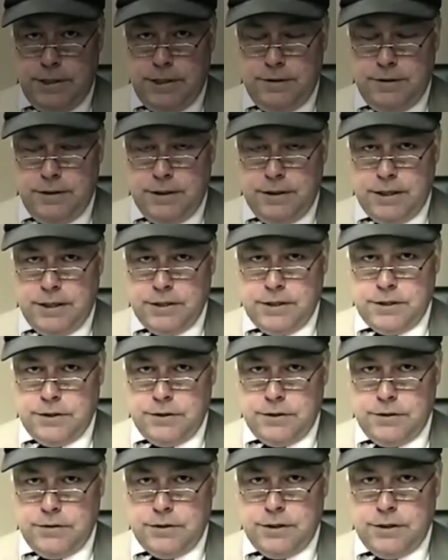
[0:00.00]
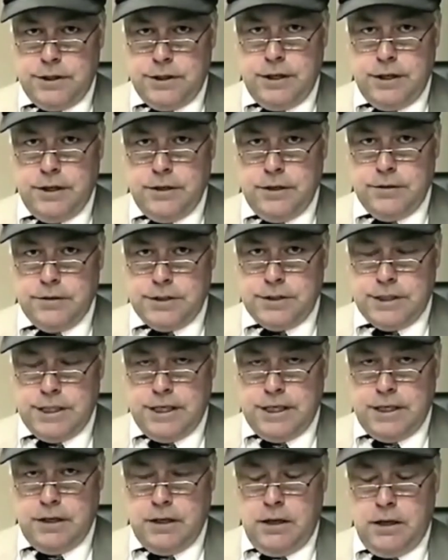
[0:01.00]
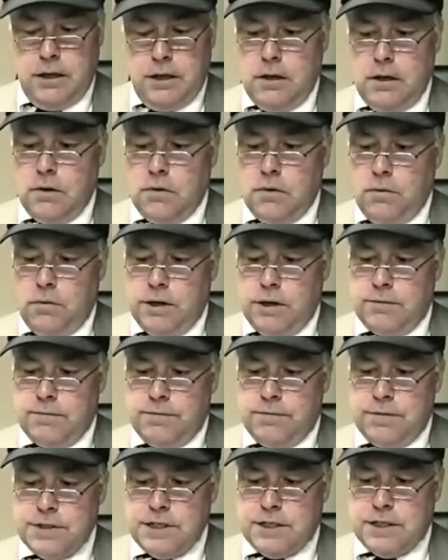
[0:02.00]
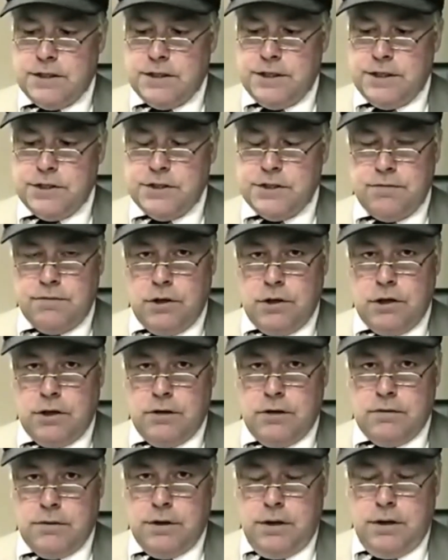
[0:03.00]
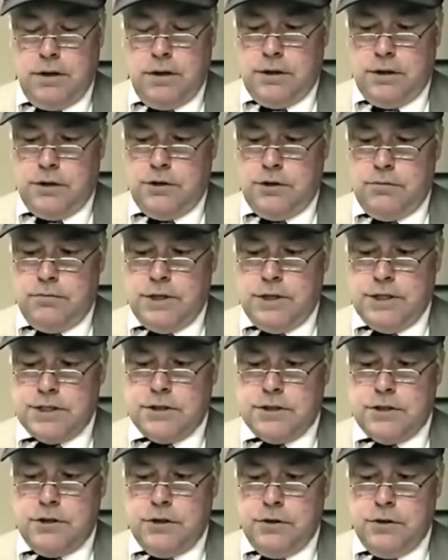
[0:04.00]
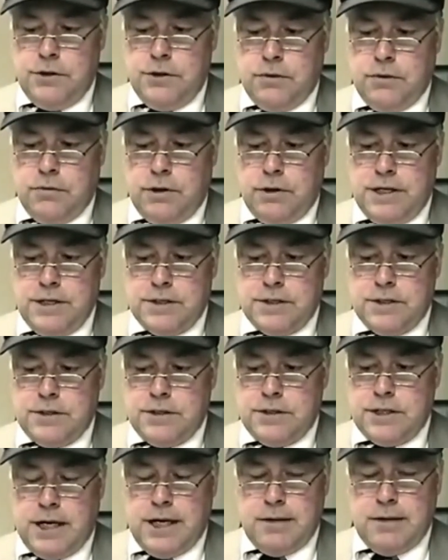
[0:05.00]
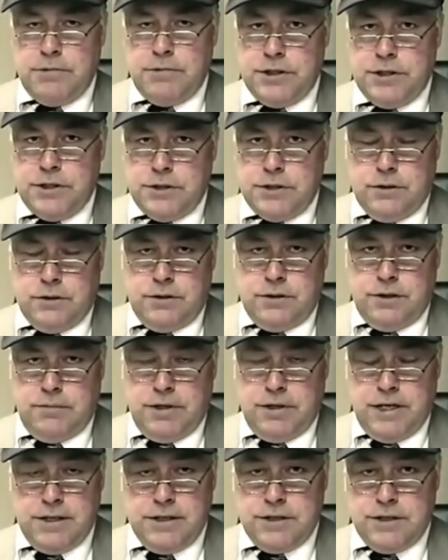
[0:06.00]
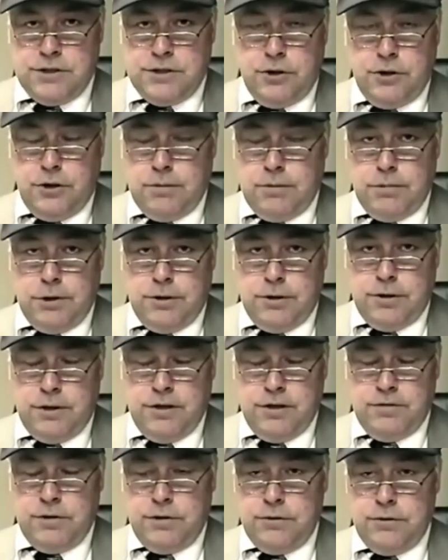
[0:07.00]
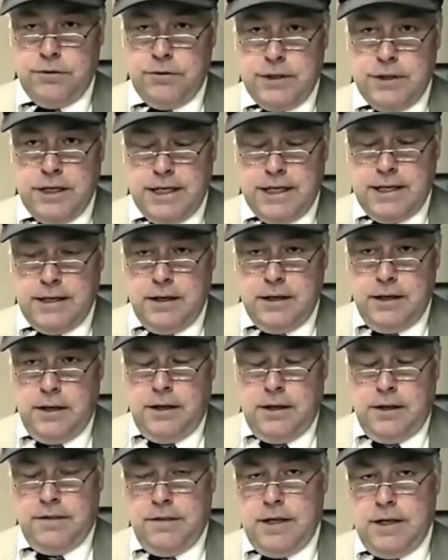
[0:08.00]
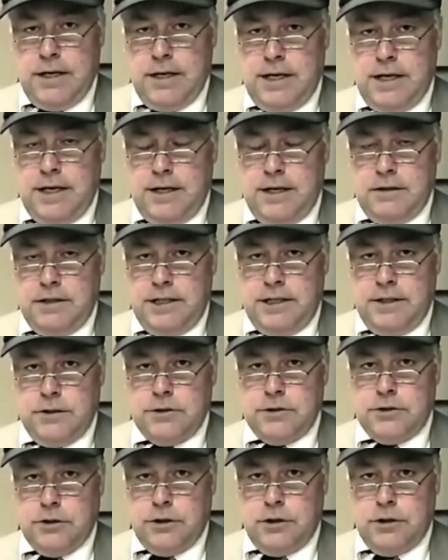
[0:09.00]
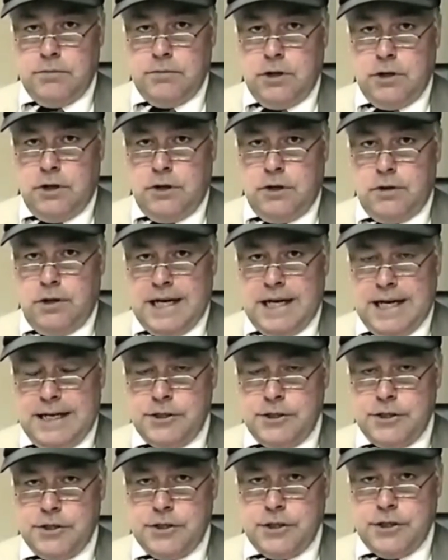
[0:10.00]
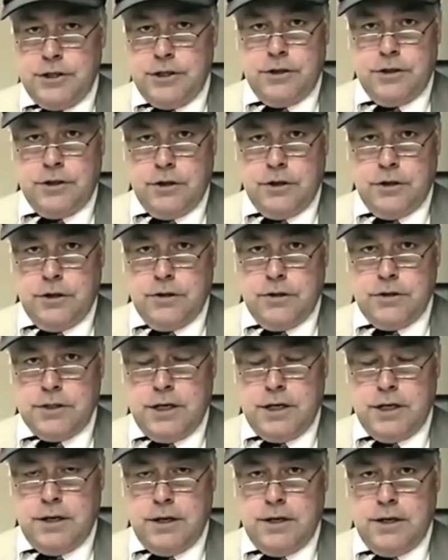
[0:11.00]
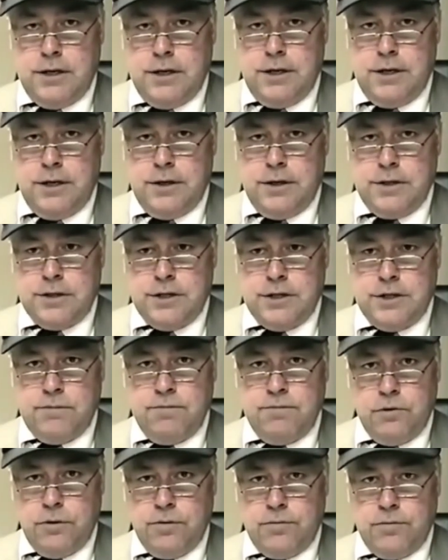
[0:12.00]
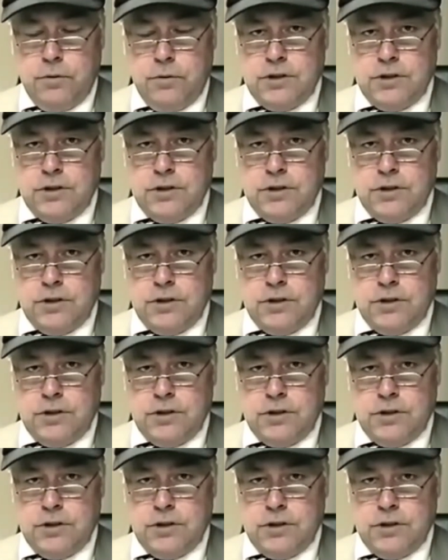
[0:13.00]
made that Miller is either a charlatan or mentally distressed. His long, drawn out videos seem to indicate that Miller holds quite a large amount of legal knowledge and his claims do seem to attest to that fact.